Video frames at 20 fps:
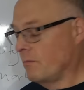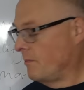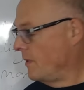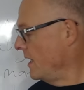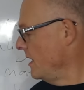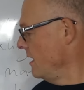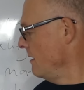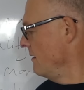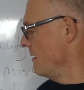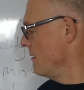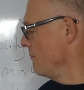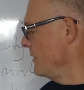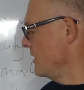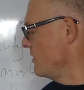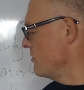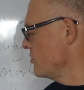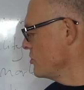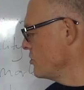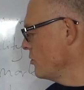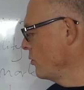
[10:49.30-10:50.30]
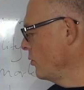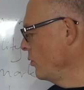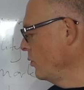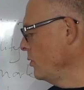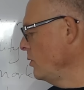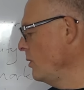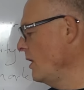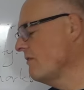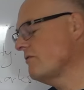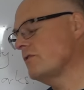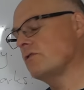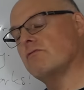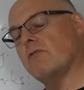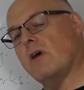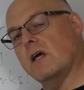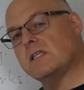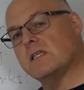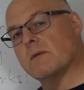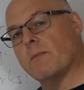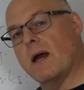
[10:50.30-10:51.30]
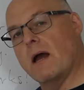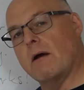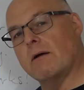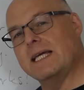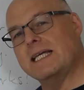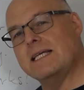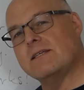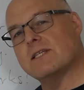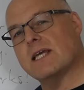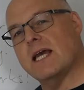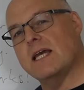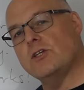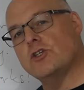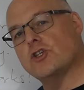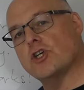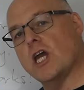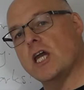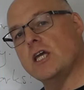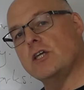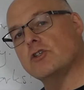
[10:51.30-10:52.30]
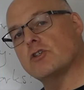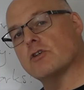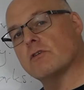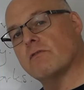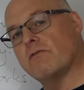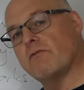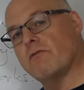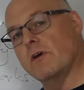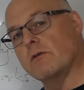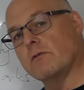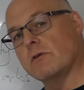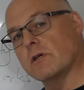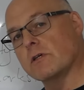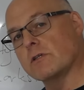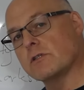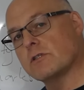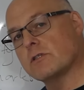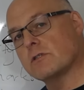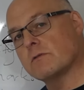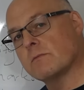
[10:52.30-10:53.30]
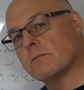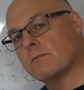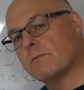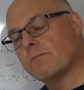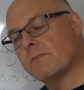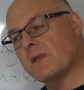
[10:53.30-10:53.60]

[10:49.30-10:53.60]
be, because all you have to write about is a change of focus.